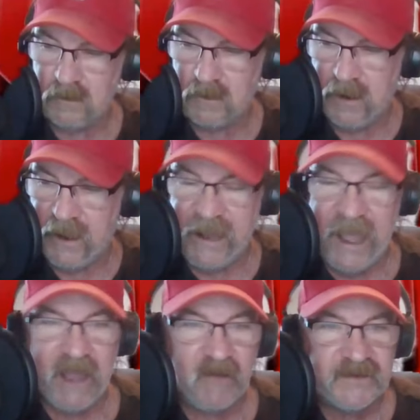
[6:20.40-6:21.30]
And
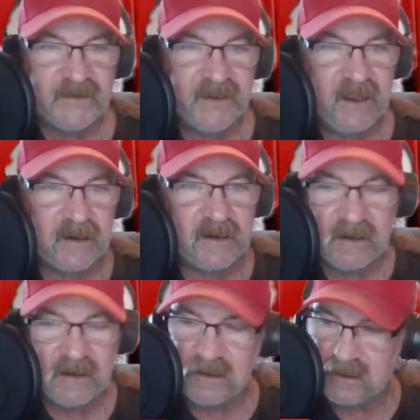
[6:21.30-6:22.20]
Iowa State,
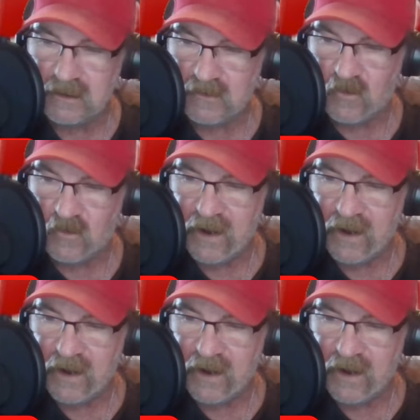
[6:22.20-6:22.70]
why